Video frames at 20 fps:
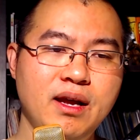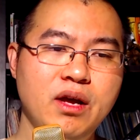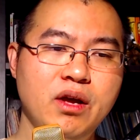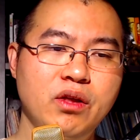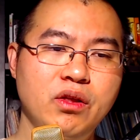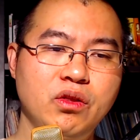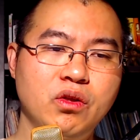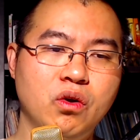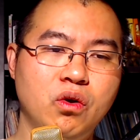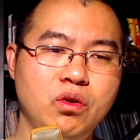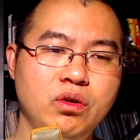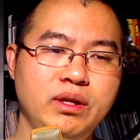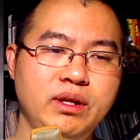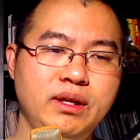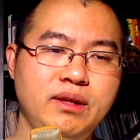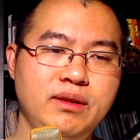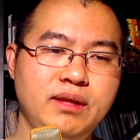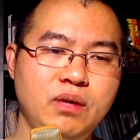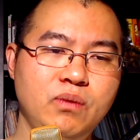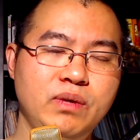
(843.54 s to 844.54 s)
it. The
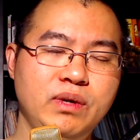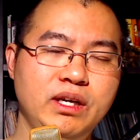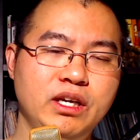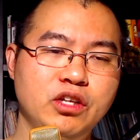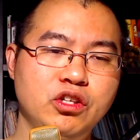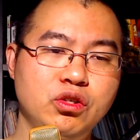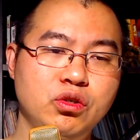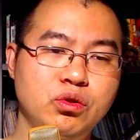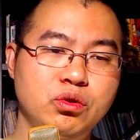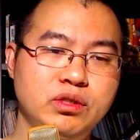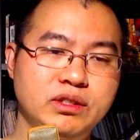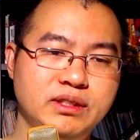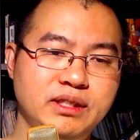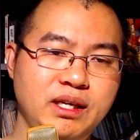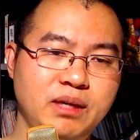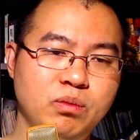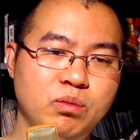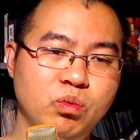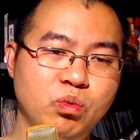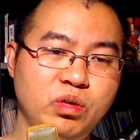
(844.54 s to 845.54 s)
only thing we can do
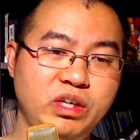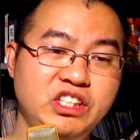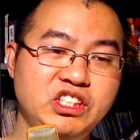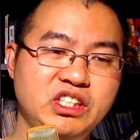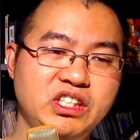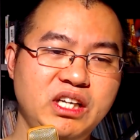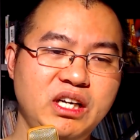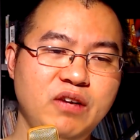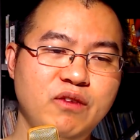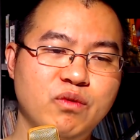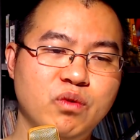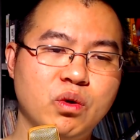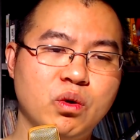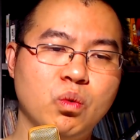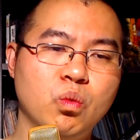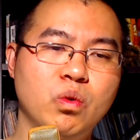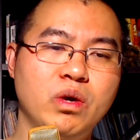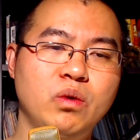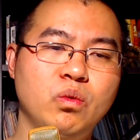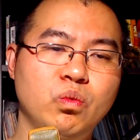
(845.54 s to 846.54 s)
is keep reaching
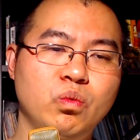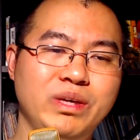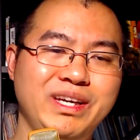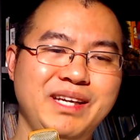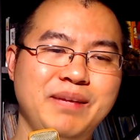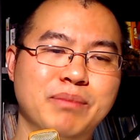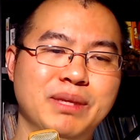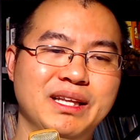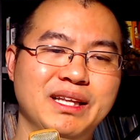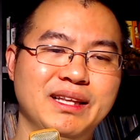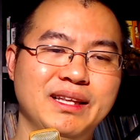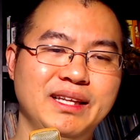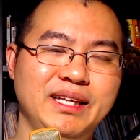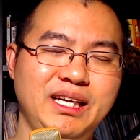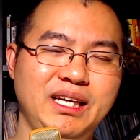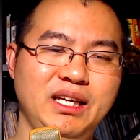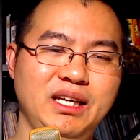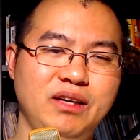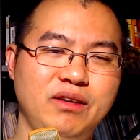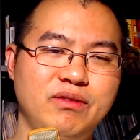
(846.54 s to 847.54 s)
for what we
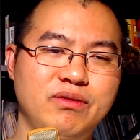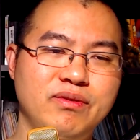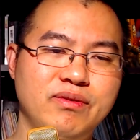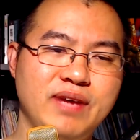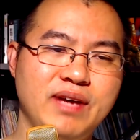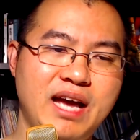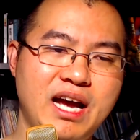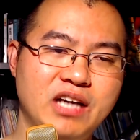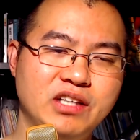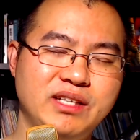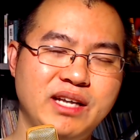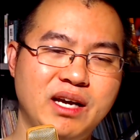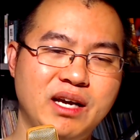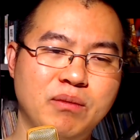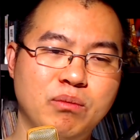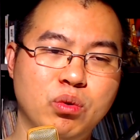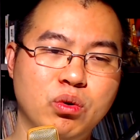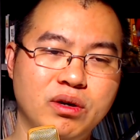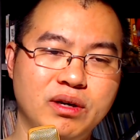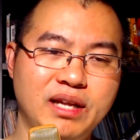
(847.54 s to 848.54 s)
believe.
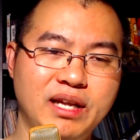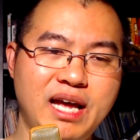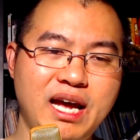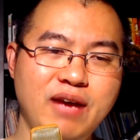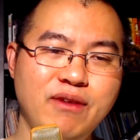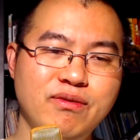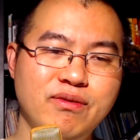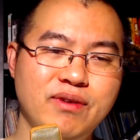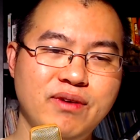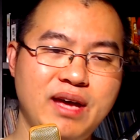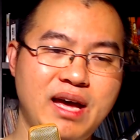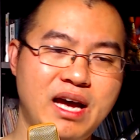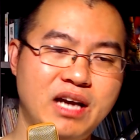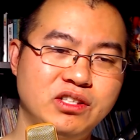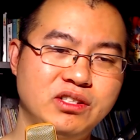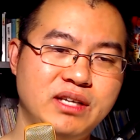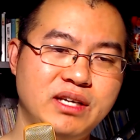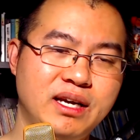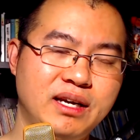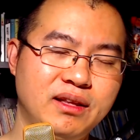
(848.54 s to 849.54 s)
Hashtag Borg Life,
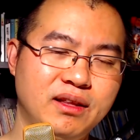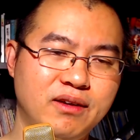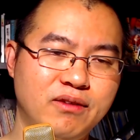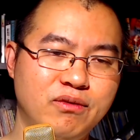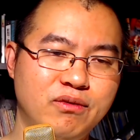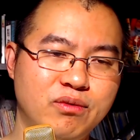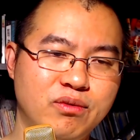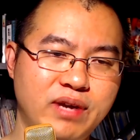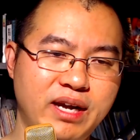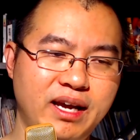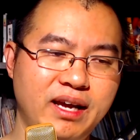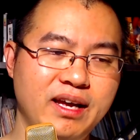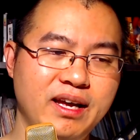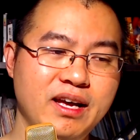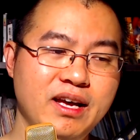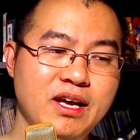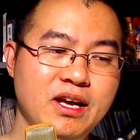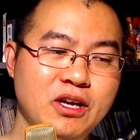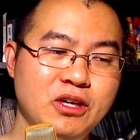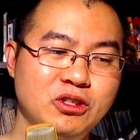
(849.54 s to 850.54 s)
hashtag Love Ray.